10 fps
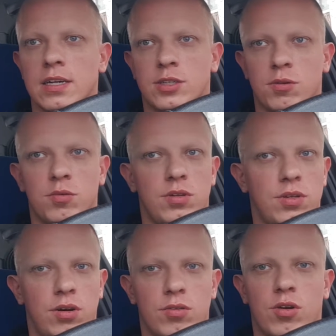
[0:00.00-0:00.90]
So you will
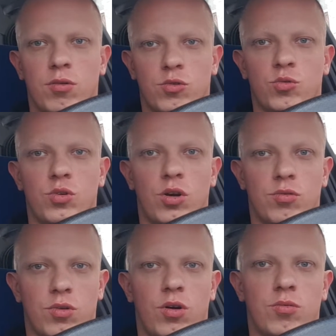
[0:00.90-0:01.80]
not go to
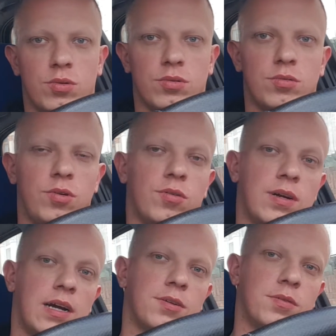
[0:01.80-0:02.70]
your
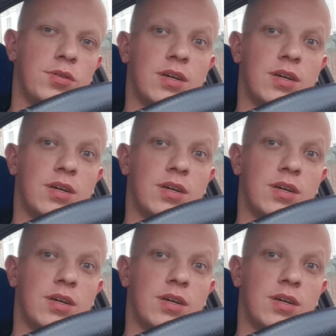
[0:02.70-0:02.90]
country.